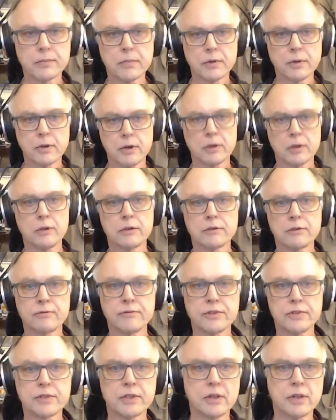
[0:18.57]
It's
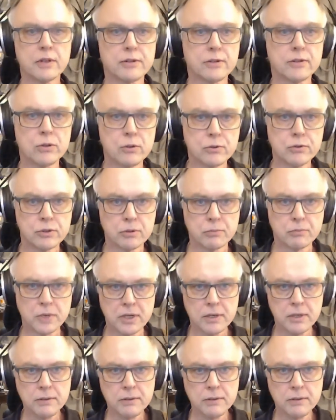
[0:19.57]
still new to me.